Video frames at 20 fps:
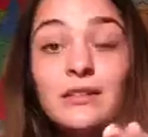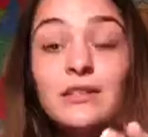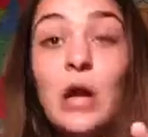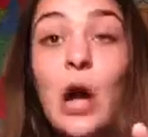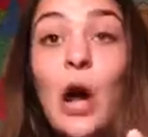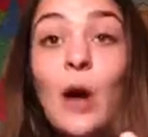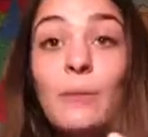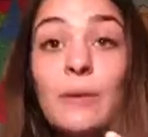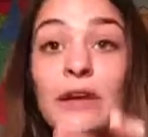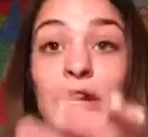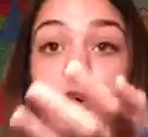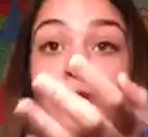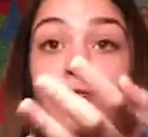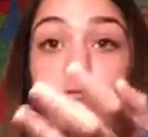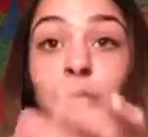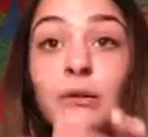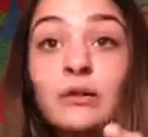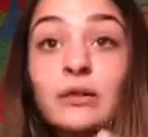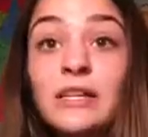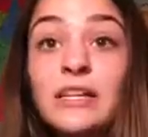topic
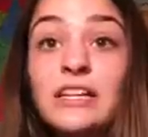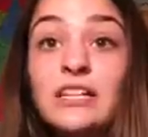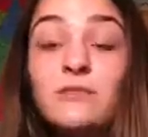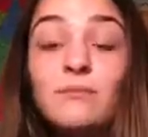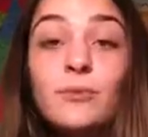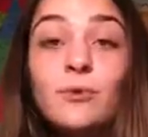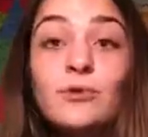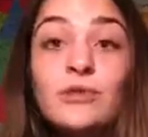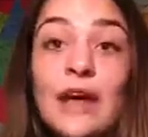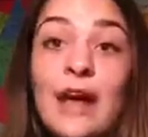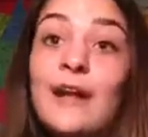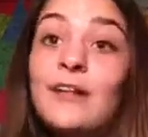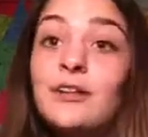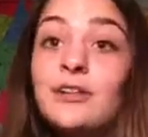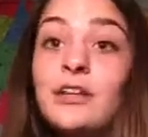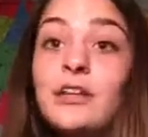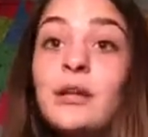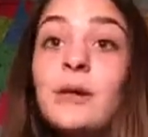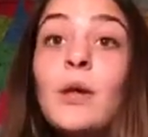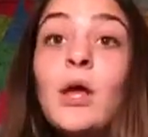of police
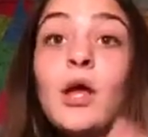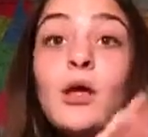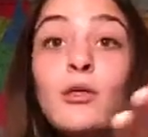brutality,